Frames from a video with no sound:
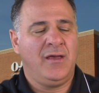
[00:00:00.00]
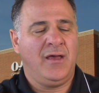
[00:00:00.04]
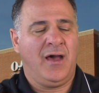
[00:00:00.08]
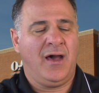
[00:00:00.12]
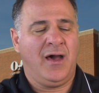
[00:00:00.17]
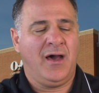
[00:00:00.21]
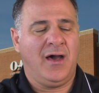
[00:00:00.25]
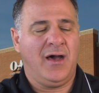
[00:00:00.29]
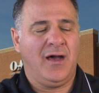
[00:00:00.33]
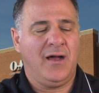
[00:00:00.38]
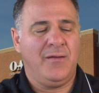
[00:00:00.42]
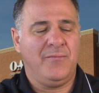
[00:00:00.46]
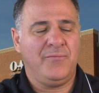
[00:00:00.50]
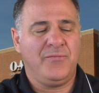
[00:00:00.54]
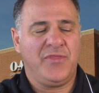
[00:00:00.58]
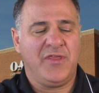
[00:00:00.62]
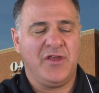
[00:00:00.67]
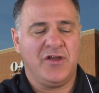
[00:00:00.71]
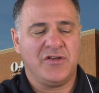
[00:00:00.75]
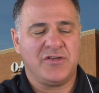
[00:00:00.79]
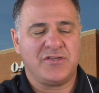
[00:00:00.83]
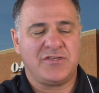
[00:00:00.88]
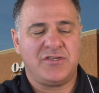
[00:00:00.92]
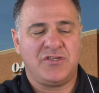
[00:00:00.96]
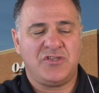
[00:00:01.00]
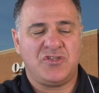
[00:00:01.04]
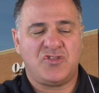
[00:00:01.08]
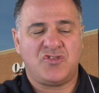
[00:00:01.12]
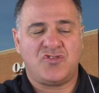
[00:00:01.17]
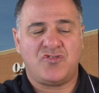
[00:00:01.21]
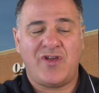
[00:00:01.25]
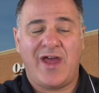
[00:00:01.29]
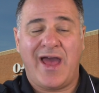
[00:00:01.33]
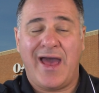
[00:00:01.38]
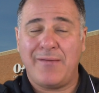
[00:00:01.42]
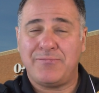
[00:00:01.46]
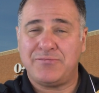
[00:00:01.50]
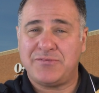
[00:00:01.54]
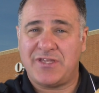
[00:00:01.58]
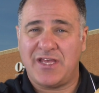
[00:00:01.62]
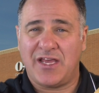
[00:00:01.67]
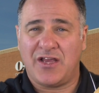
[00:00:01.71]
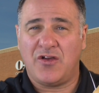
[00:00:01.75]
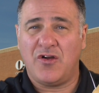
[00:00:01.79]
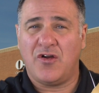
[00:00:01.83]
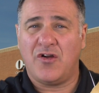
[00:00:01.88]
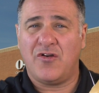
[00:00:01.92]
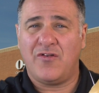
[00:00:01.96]
There's straps
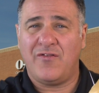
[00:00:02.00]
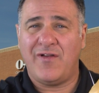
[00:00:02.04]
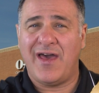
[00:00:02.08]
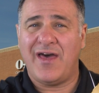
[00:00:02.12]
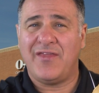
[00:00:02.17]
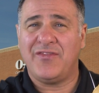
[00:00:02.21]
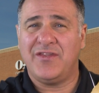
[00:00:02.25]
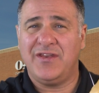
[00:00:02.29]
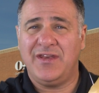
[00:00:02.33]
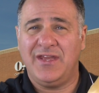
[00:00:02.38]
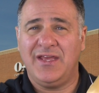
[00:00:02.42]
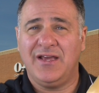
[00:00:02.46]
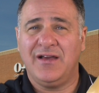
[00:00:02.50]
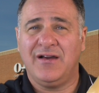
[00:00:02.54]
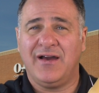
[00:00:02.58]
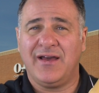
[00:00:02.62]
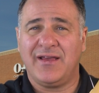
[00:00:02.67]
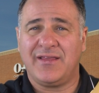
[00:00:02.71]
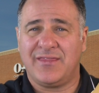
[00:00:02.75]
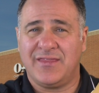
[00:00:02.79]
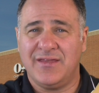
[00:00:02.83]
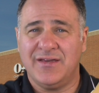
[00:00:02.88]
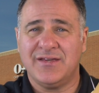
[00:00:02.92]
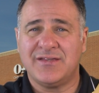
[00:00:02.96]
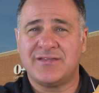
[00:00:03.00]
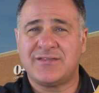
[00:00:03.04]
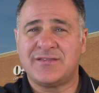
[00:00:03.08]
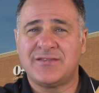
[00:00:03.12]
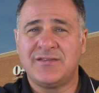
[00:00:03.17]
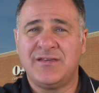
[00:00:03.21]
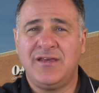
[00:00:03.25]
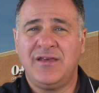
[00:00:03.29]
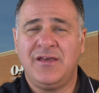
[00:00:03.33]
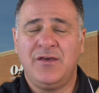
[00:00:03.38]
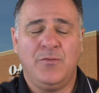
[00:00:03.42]
that go around the knee like this.